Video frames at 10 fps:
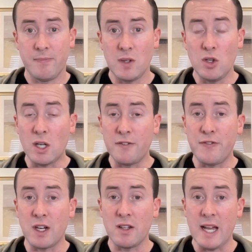You can
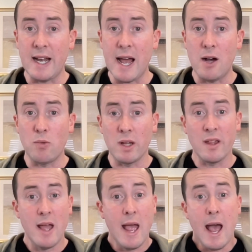figure that out with
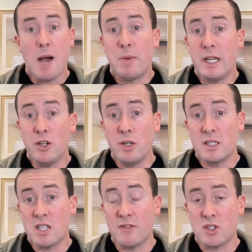how many
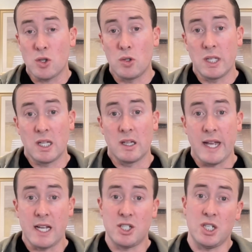units have sold in the
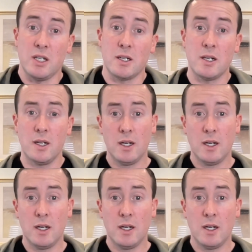last year